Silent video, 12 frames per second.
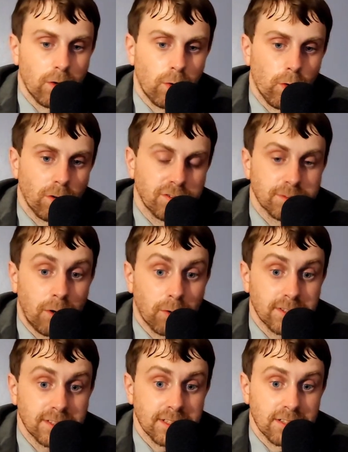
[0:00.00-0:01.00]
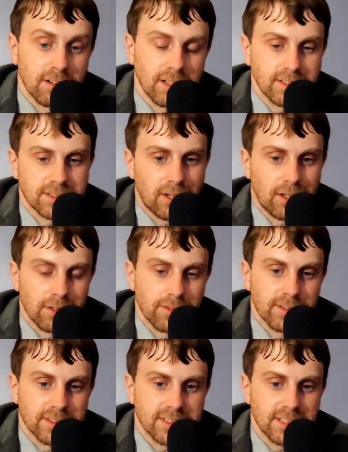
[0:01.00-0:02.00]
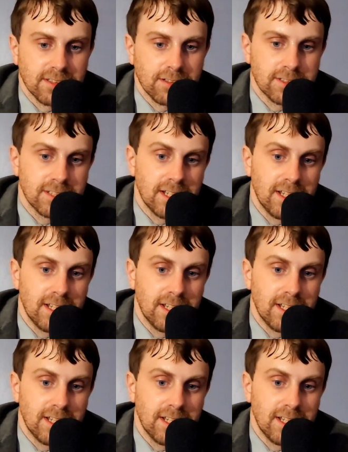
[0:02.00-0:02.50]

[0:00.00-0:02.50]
or smoke cigarettes. It's all over the cigarettes.